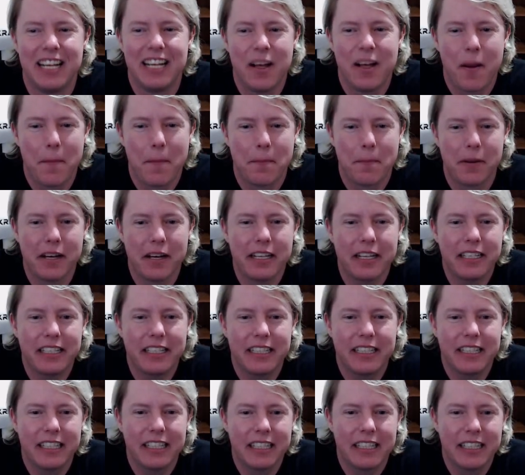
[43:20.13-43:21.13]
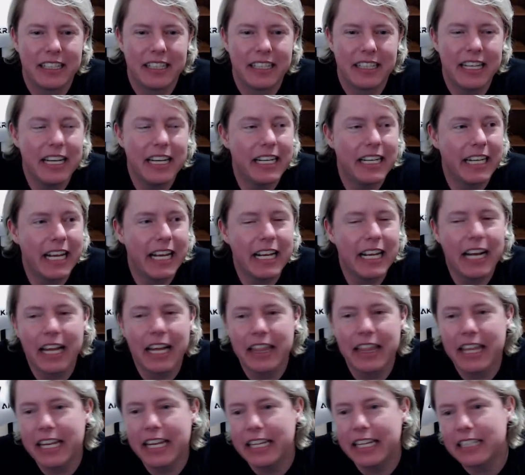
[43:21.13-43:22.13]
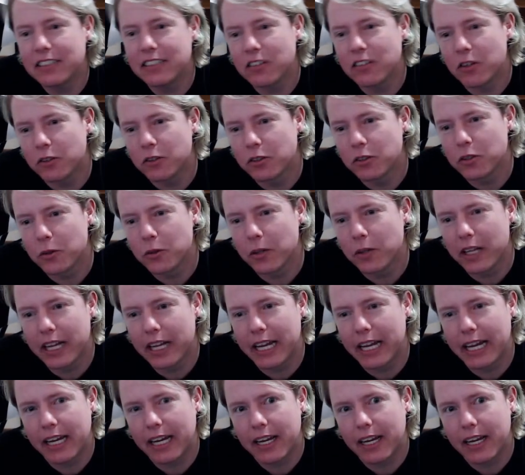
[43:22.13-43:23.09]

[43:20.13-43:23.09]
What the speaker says: But then again, I think it's also like,